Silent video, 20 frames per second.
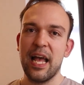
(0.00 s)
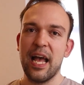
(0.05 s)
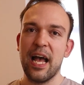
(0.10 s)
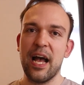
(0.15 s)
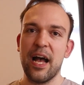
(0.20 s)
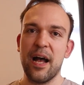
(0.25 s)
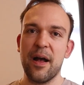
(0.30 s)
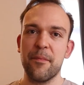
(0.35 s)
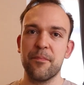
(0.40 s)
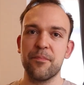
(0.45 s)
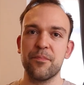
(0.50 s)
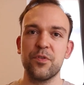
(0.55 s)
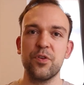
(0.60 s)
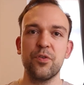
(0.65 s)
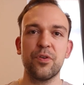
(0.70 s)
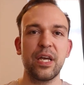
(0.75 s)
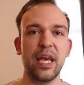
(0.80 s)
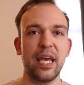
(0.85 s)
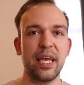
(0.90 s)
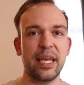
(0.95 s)

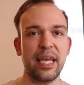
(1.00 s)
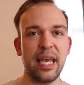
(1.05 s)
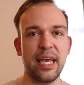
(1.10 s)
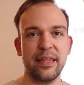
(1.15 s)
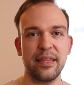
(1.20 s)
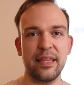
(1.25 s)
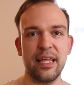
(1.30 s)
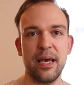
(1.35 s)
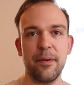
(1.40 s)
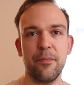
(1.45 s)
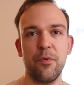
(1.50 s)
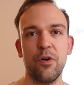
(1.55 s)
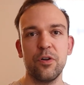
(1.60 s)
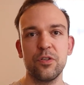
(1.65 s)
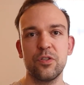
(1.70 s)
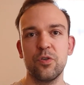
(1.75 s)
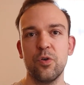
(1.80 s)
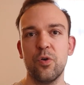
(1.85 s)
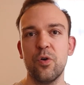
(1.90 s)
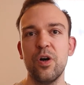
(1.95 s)
You can get them
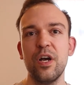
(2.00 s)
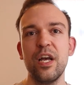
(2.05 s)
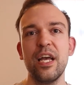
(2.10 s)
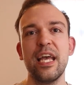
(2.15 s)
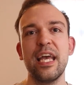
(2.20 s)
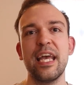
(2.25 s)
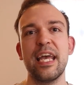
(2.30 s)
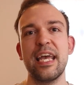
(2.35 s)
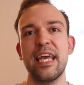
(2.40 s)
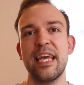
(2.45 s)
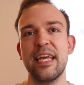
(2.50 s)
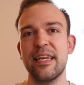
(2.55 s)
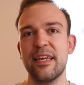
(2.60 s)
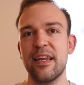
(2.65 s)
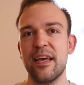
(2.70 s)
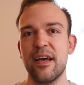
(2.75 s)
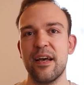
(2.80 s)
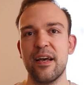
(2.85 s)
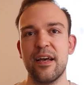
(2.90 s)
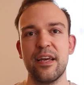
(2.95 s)
also in
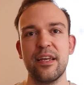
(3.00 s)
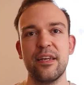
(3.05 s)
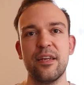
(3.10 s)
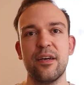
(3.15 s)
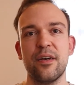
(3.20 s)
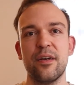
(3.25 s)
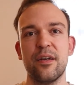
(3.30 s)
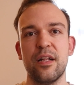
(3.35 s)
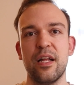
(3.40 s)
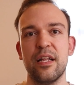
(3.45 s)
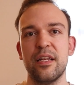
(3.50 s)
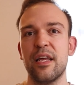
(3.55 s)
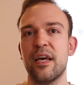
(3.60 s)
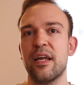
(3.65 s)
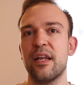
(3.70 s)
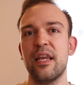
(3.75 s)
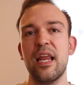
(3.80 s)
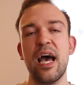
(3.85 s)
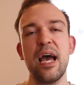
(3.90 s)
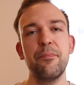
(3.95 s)

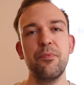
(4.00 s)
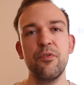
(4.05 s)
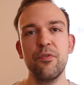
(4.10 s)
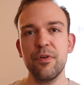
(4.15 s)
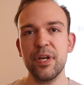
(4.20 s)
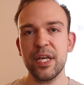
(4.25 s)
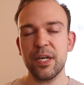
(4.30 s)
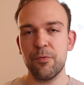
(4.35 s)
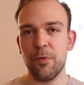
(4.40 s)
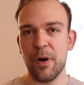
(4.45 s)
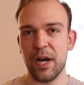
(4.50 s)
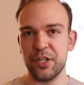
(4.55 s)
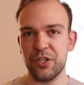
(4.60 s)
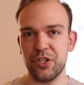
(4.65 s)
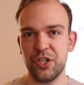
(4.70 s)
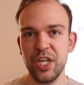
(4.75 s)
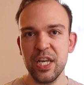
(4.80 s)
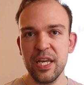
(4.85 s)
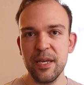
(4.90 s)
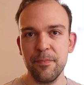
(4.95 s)
a library quite
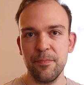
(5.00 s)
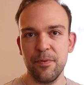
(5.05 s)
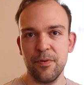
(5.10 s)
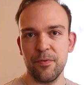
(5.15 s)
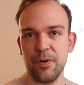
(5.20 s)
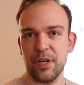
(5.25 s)
cheap,